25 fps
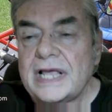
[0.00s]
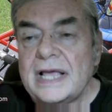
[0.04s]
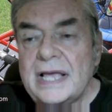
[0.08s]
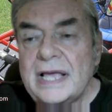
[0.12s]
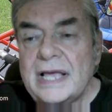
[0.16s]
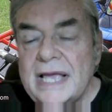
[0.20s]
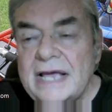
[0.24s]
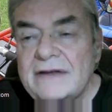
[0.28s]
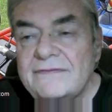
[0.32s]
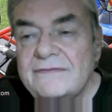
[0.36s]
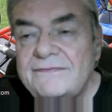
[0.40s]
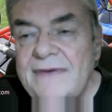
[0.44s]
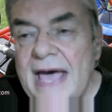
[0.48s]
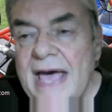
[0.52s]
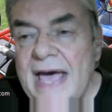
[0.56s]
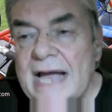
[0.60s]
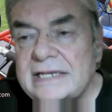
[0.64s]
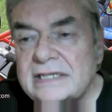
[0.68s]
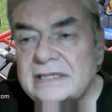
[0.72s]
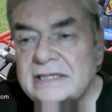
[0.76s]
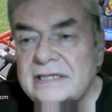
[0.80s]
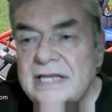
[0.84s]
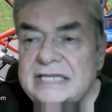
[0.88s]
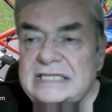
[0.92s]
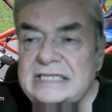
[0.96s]
In fact,
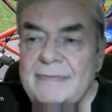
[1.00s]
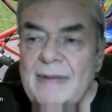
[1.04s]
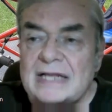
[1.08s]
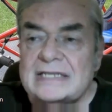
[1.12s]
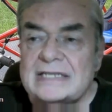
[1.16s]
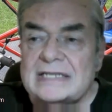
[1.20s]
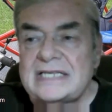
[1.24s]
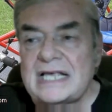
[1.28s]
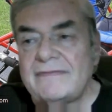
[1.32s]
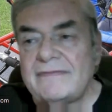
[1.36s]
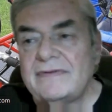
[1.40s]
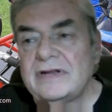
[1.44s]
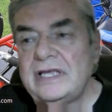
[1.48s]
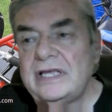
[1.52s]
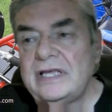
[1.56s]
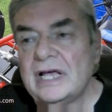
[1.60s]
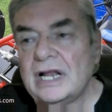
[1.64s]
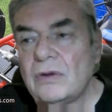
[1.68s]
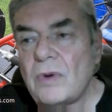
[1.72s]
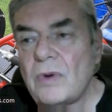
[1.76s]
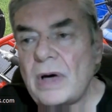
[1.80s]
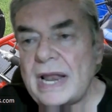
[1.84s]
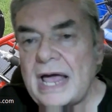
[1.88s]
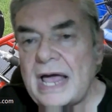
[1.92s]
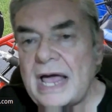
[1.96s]
it takes about 7
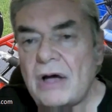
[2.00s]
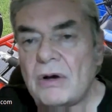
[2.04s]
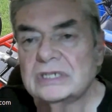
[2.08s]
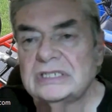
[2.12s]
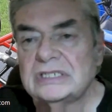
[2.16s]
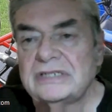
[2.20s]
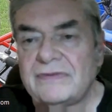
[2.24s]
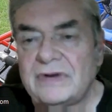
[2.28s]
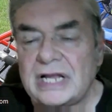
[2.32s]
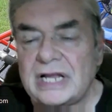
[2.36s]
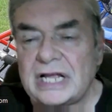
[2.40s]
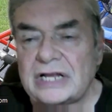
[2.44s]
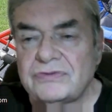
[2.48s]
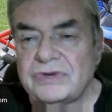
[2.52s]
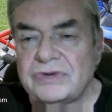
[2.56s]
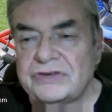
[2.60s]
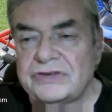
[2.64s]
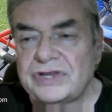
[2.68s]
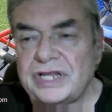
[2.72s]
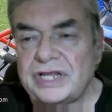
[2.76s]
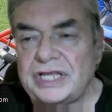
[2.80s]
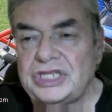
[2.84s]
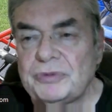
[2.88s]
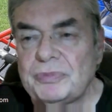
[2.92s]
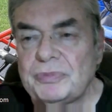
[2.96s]
kilowatt hours of
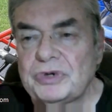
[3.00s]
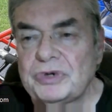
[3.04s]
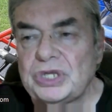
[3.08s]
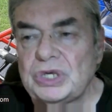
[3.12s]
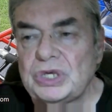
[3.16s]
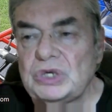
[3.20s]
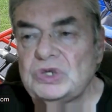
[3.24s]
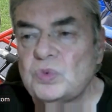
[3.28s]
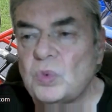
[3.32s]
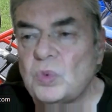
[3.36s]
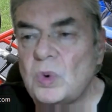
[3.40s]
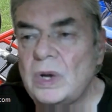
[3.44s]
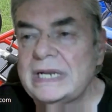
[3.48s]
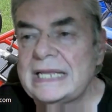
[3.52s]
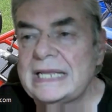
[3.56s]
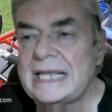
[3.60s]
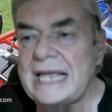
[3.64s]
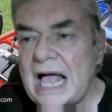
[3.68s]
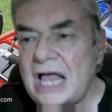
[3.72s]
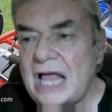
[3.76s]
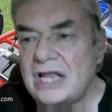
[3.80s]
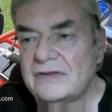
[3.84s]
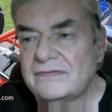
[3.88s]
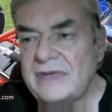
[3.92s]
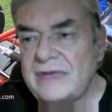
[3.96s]
electricity to produce 1
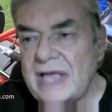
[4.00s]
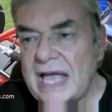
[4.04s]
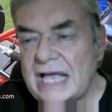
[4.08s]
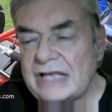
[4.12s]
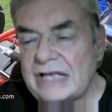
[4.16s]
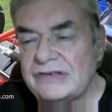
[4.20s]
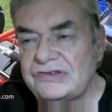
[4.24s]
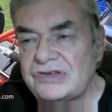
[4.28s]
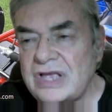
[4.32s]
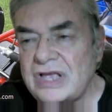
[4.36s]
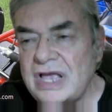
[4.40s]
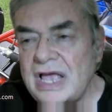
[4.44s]
gallon of gas.